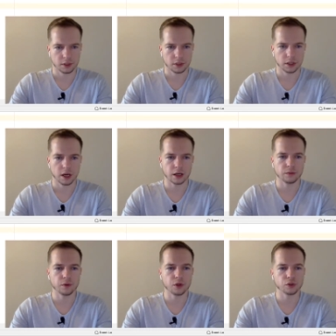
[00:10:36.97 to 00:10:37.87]
Yeah,
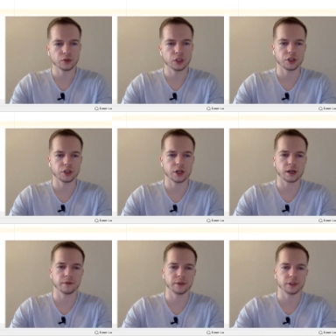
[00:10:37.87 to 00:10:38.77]
and we also need to
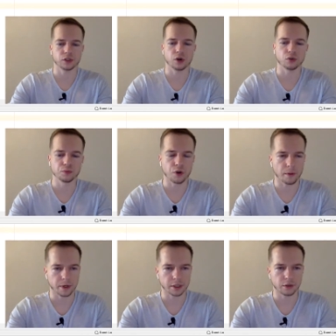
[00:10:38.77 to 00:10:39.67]
check if it's own
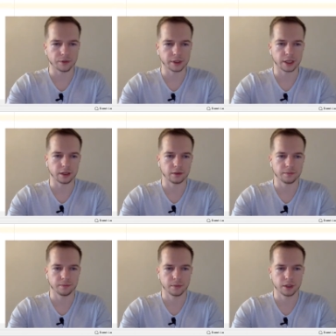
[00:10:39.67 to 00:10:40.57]
property of a set.
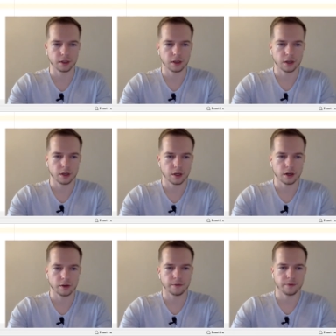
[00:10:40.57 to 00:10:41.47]

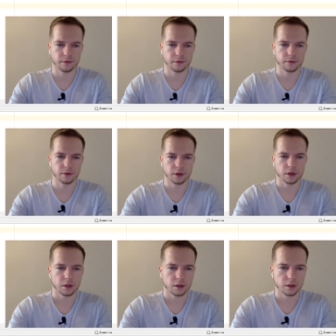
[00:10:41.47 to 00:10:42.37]
If
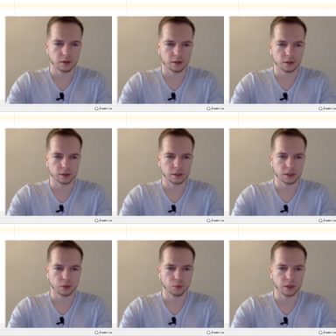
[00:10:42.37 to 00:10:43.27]

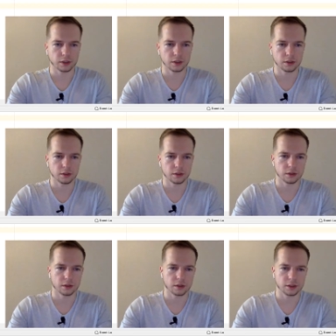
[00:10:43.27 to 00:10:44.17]
set1
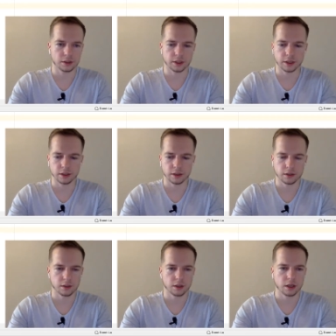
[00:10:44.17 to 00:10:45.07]
set
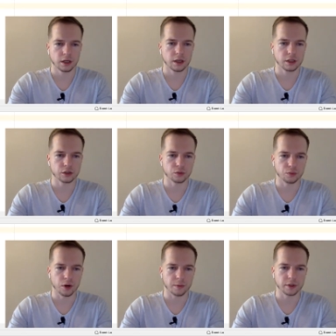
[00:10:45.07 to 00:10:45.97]
has own
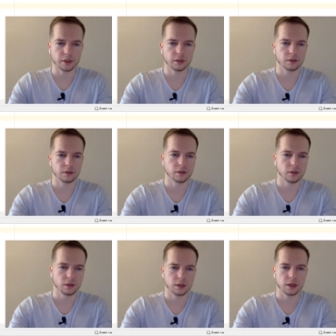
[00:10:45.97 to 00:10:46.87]
property
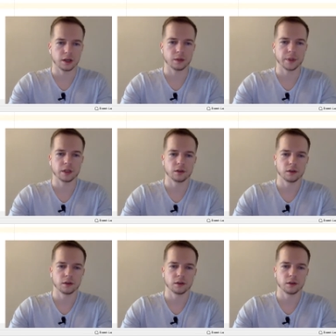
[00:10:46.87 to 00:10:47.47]
element,